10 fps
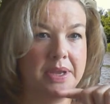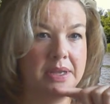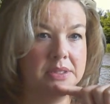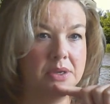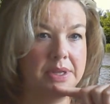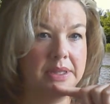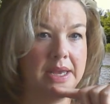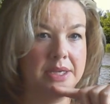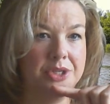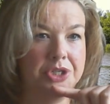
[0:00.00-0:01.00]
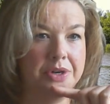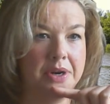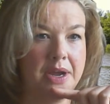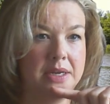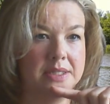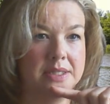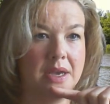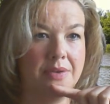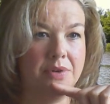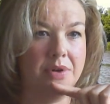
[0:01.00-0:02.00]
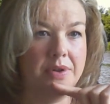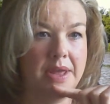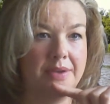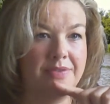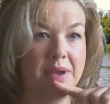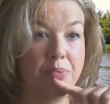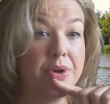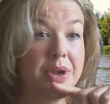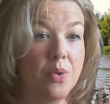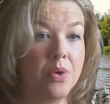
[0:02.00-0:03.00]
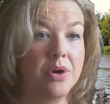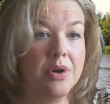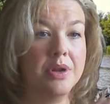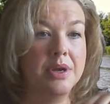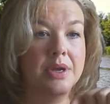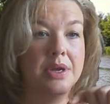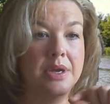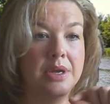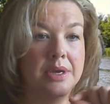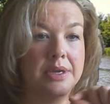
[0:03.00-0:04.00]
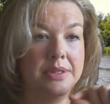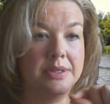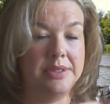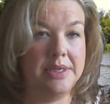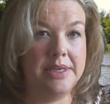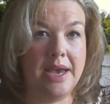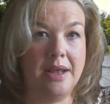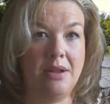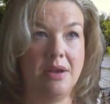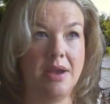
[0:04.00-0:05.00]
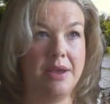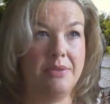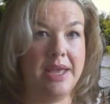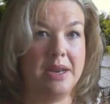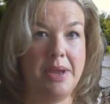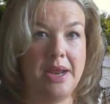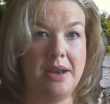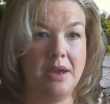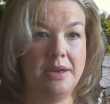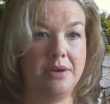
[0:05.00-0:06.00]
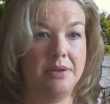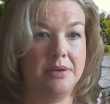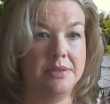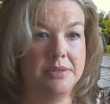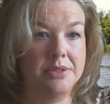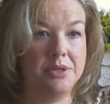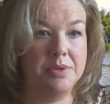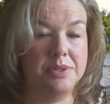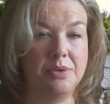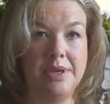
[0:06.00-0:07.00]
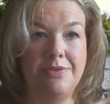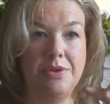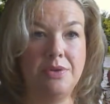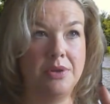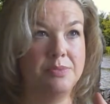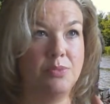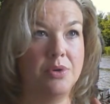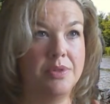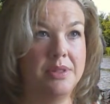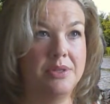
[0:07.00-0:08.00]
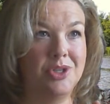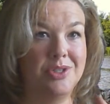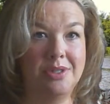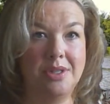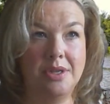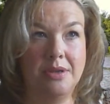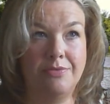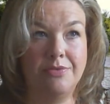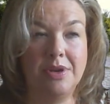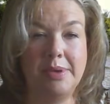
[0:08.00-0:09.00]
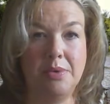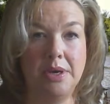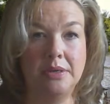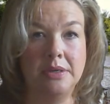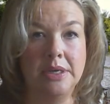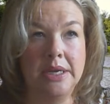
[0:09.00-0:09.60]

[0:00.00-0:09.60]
And so then last year I discovered that if I pre-ordered the seed catalog, I only had to pay $9. So it was only a few dollars more than just the freebie one.